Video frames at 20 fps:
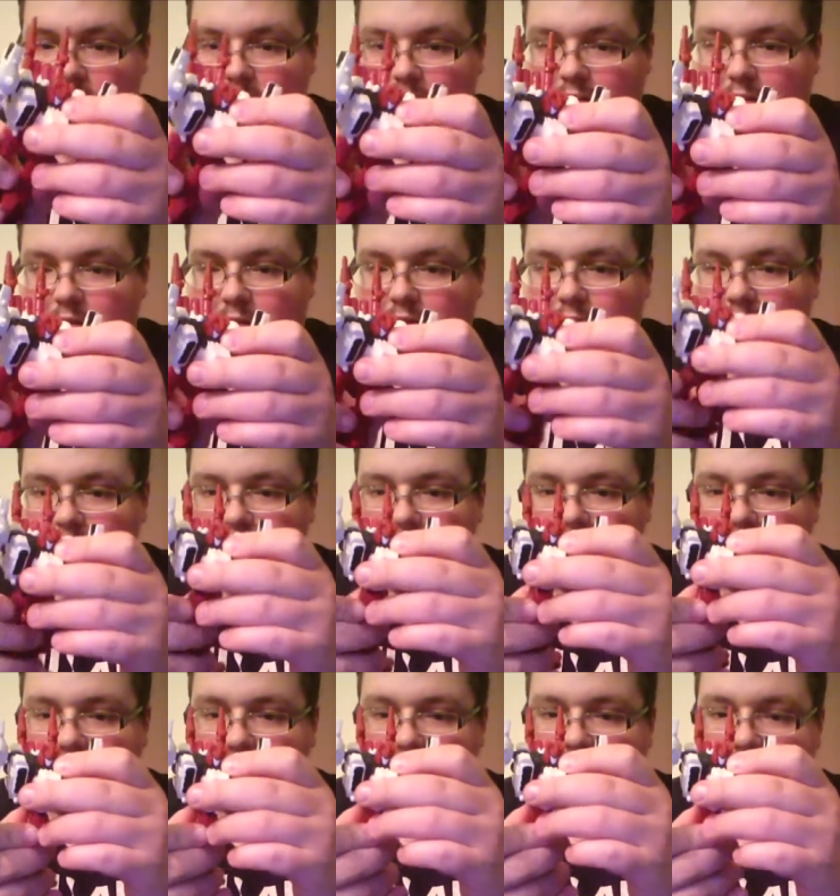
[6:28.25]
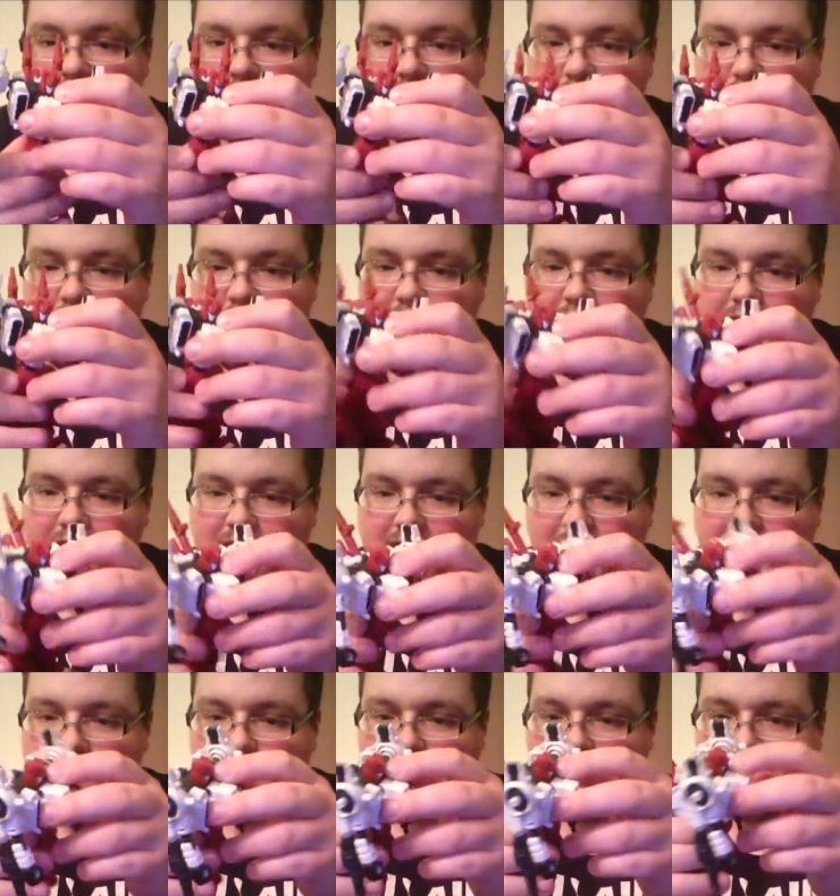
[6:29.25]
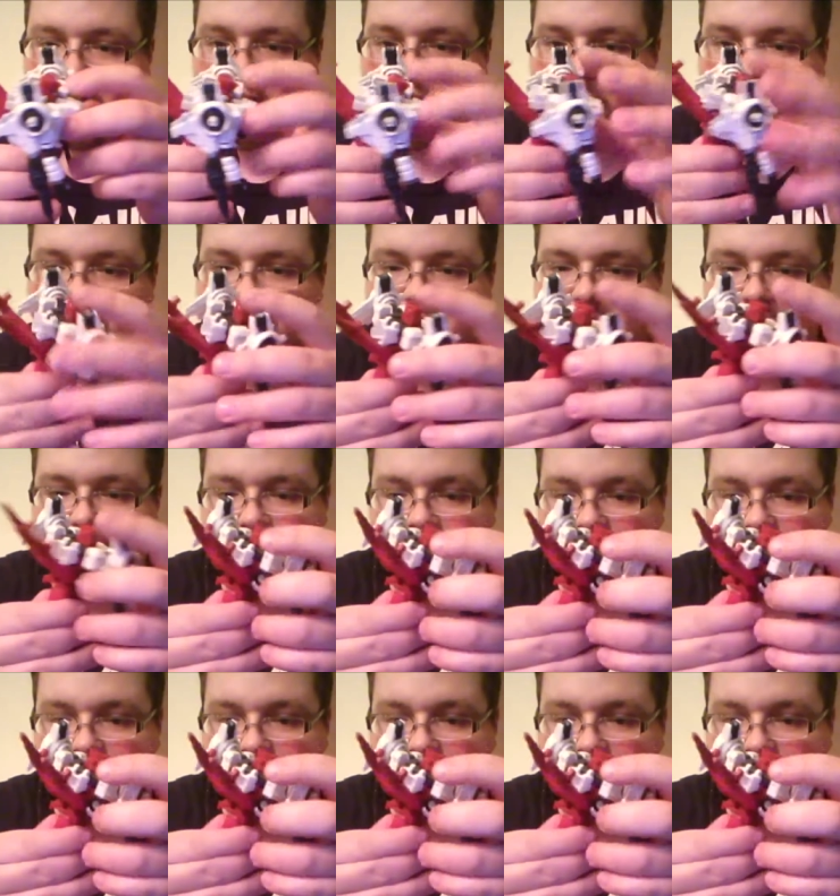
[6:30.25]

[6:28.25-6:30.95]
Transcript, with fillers: well, it does it does get a little bit